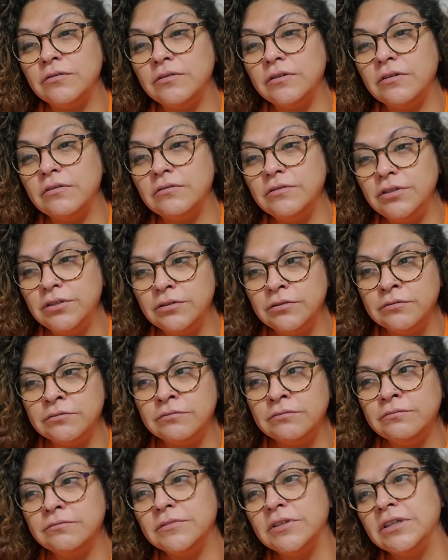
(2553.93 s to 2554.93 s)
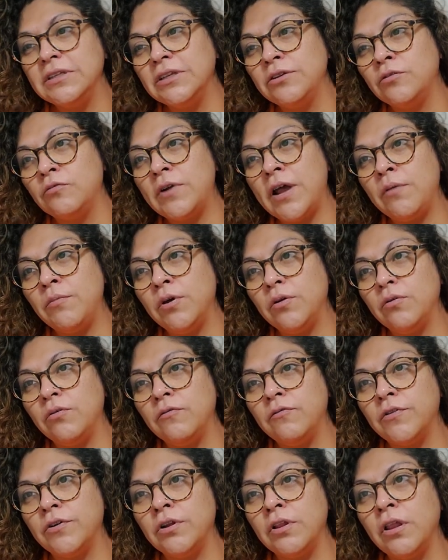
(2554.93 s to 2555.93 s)
a little rabbit hole
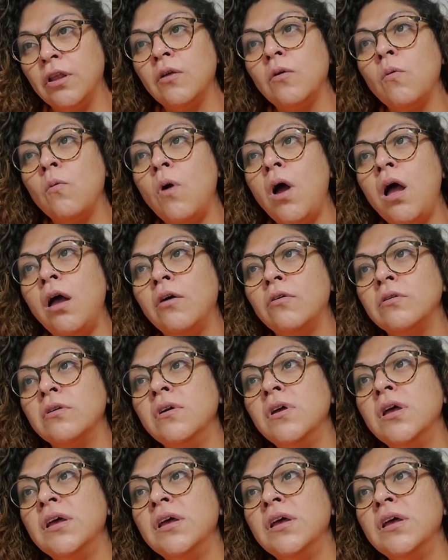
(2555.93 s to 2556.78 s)
for a little while